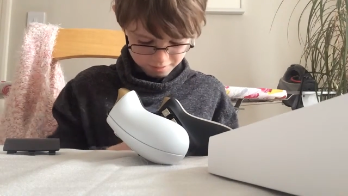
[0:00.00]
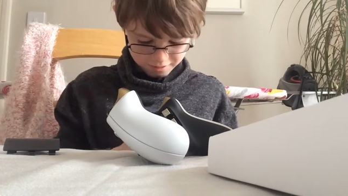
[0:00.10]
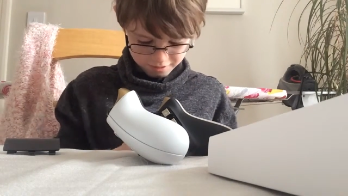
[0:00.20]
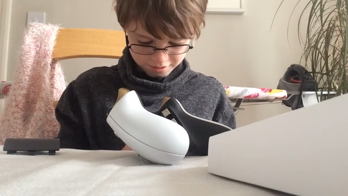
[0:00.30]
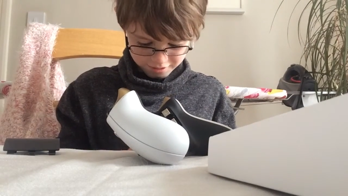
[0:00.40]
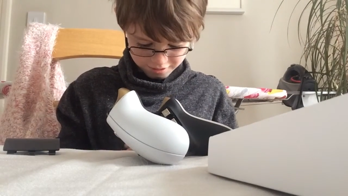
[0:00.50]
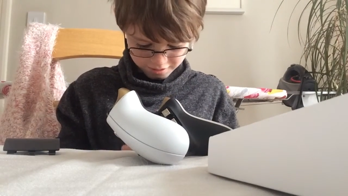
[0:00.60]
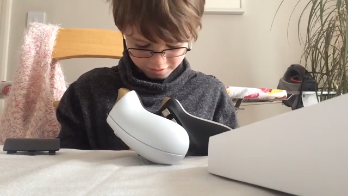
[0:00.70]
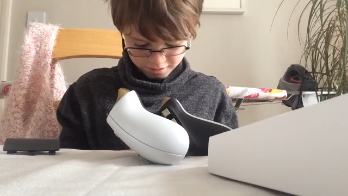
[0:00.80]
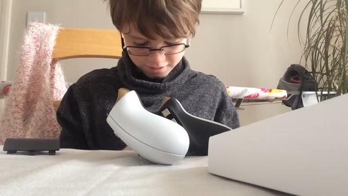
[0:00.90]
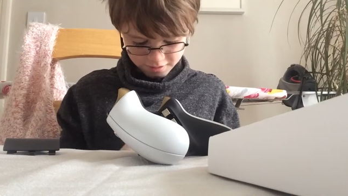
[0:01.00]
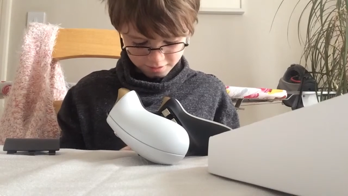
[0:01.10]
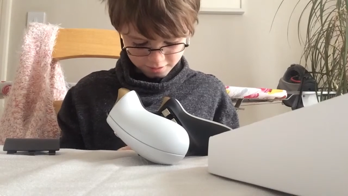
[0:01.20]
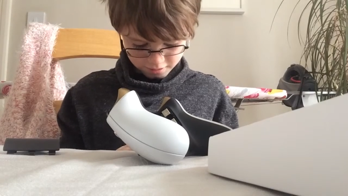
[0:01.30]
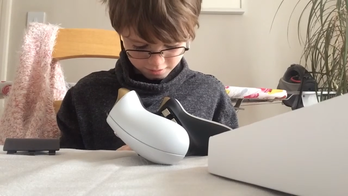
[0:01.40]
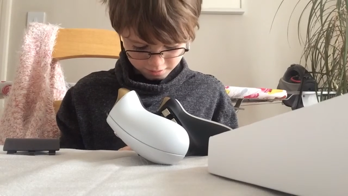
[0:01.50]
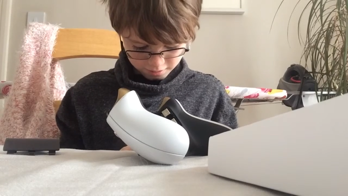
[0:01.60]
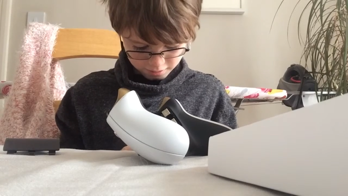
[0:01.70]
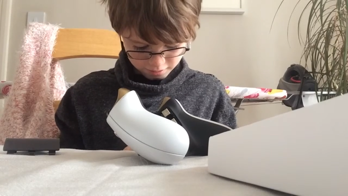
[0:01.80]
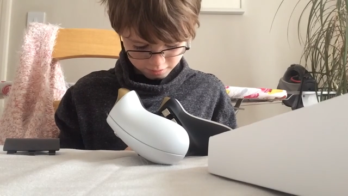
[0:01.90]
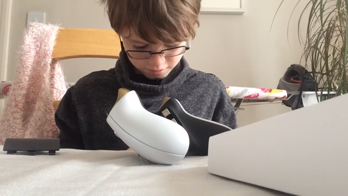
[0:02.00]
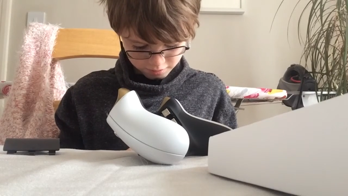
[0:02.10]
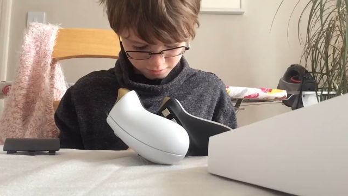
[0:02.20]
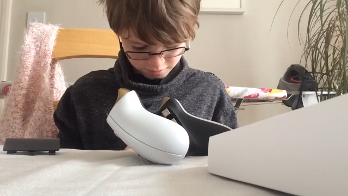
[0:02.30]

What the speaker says: Nobody speaks.